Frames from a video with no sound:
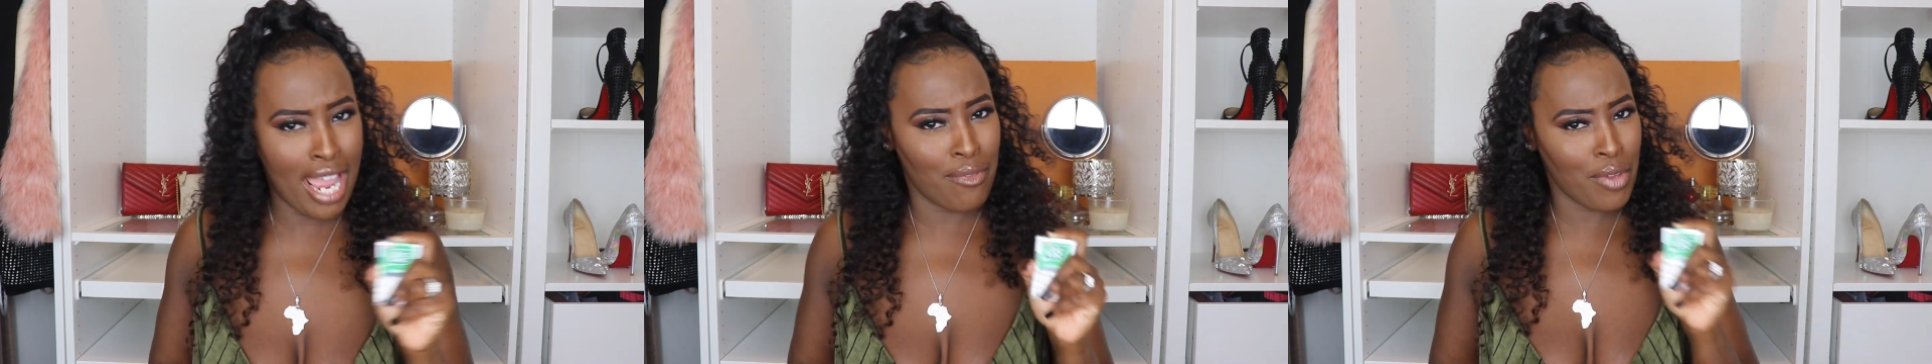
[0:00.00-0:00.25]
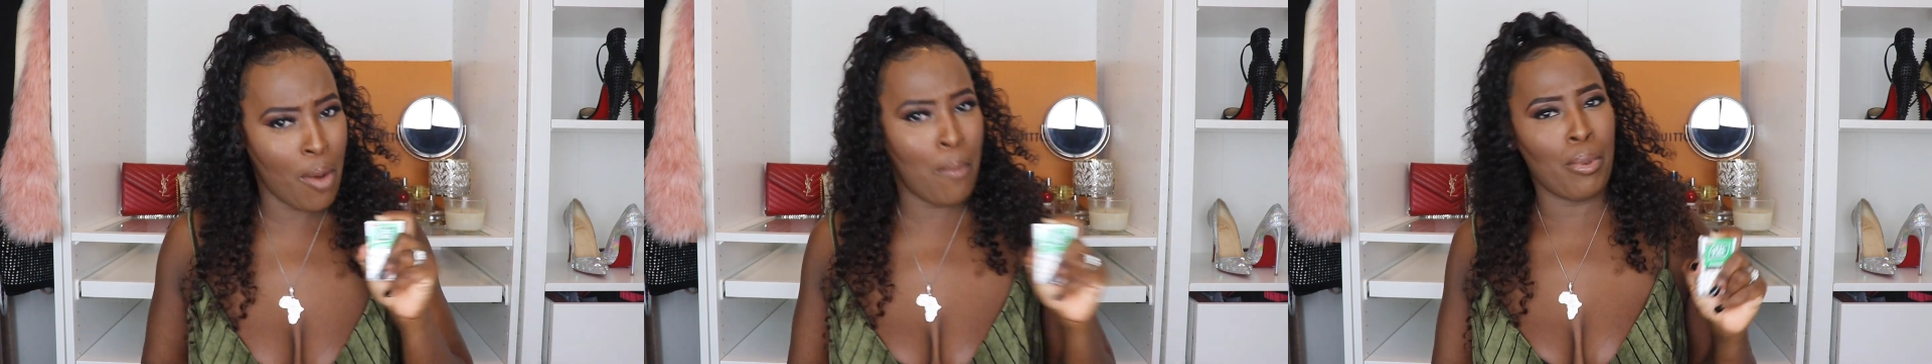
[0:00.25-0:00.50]

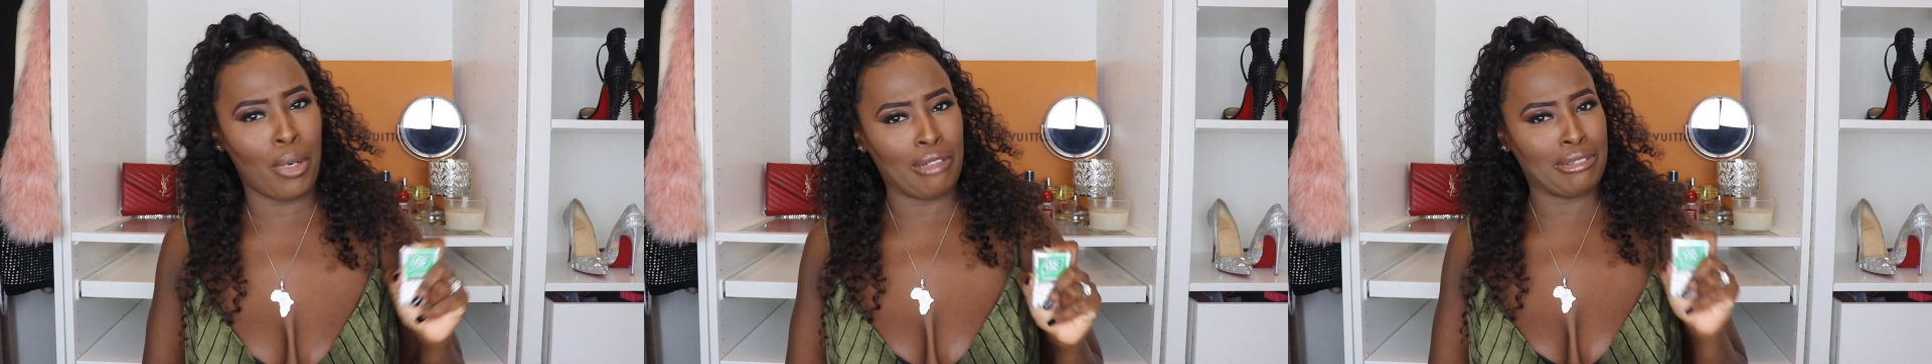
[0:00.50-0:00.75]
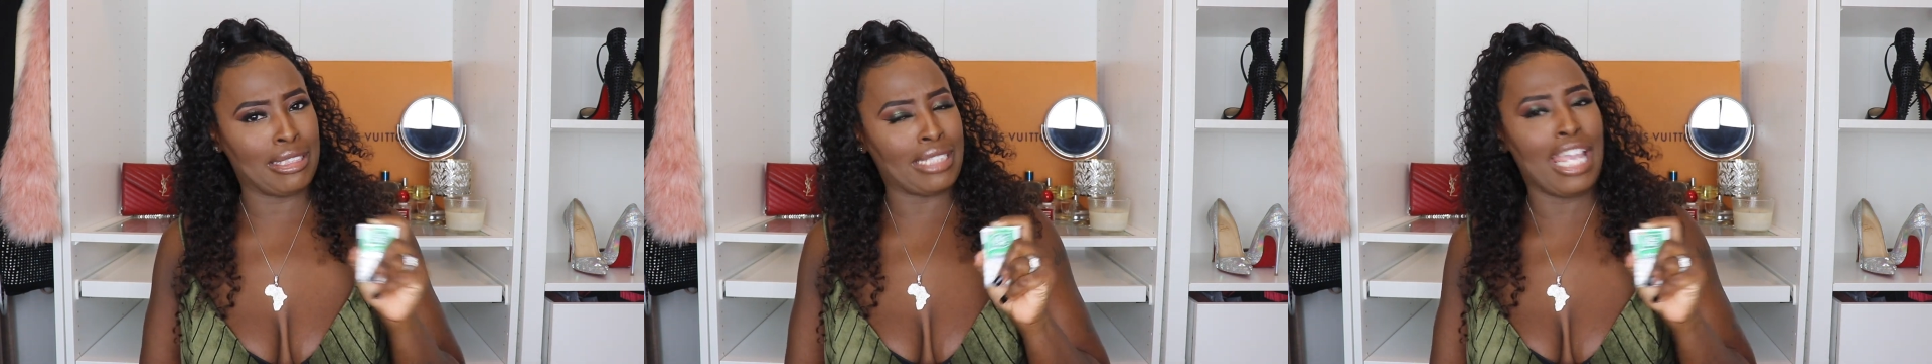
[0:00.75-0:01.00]
have your
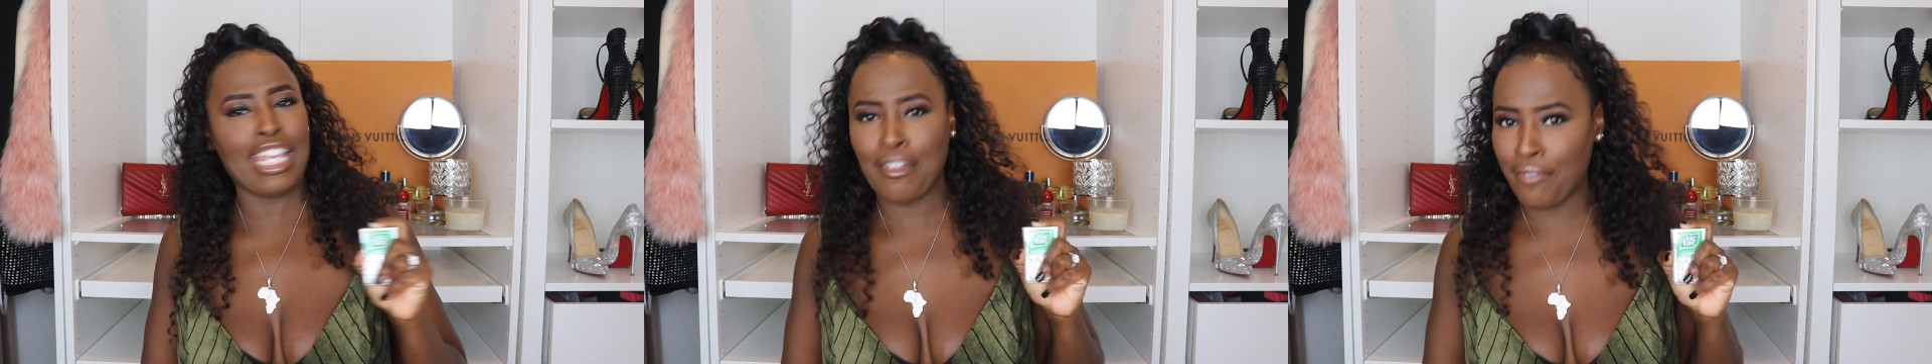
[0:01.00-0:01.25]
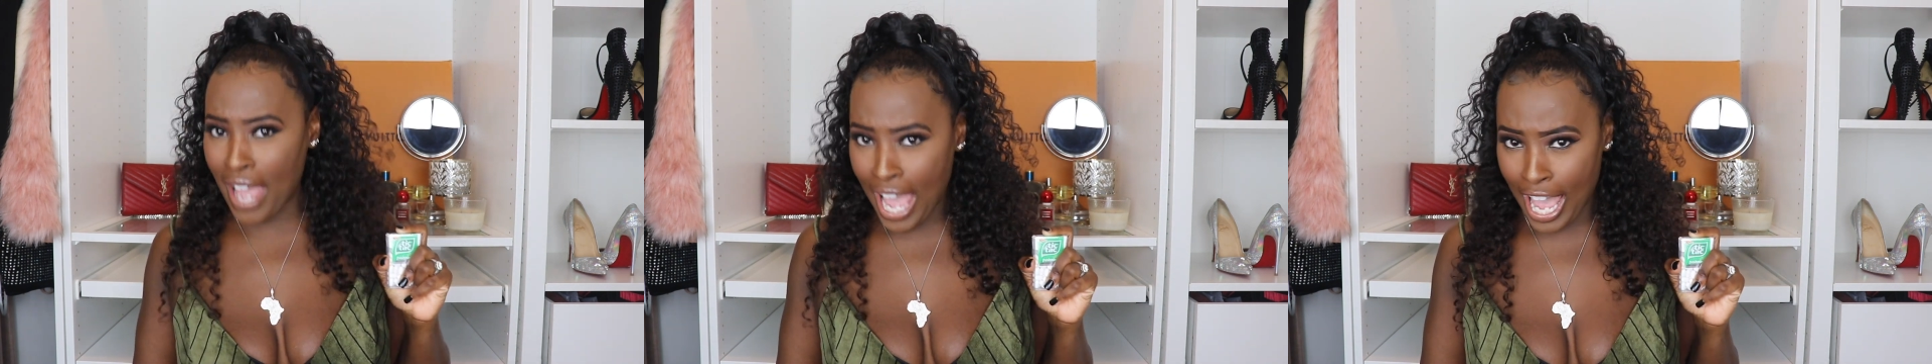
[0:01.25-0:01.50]
breath
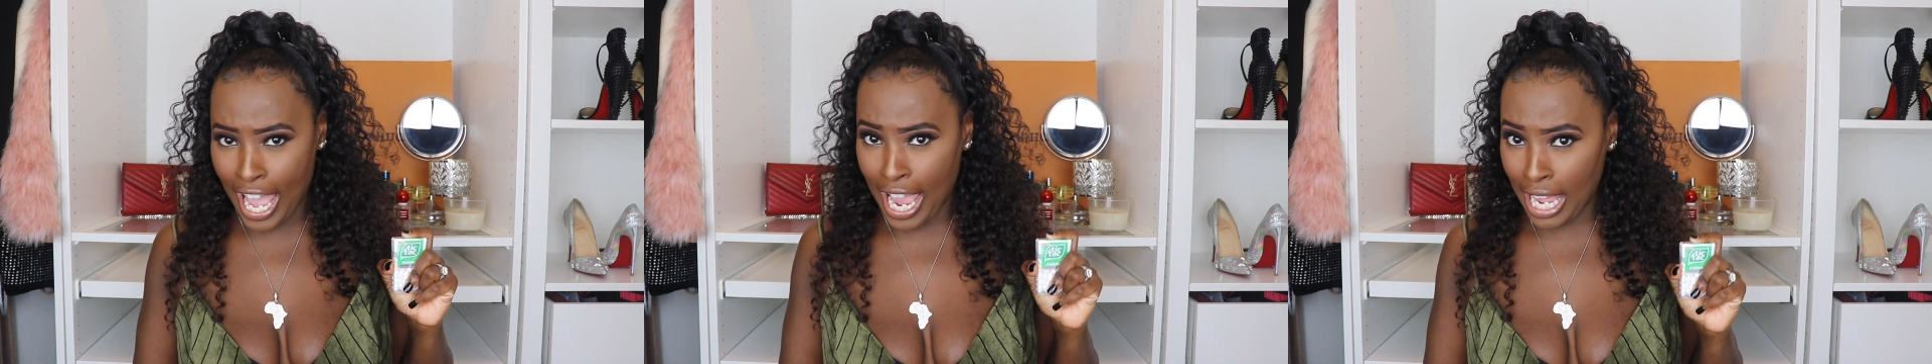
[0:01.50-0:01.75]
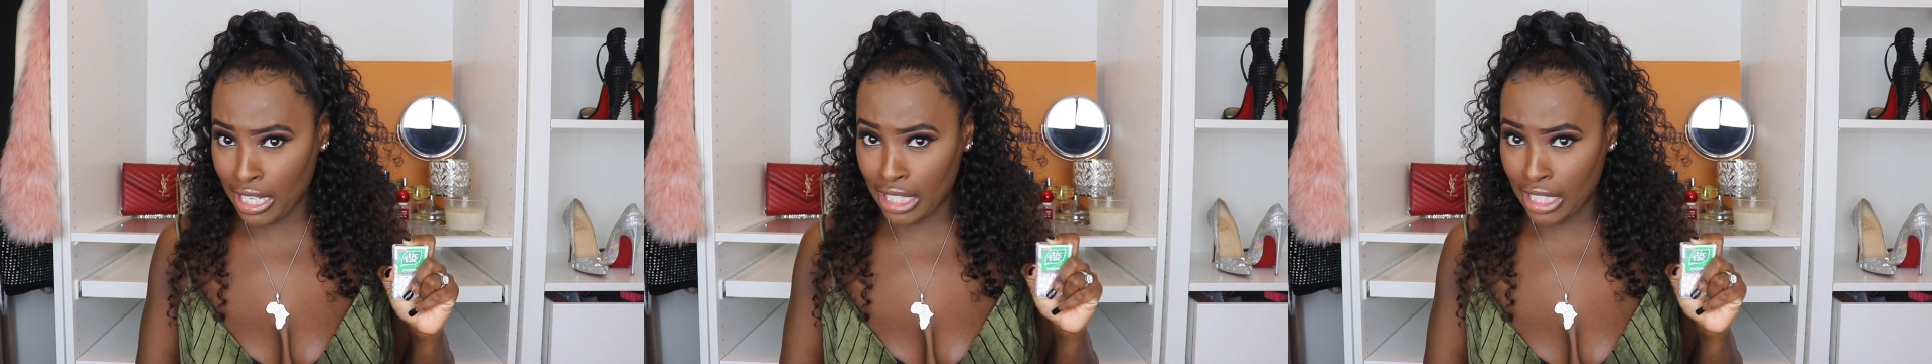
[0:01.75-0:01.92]
stankified.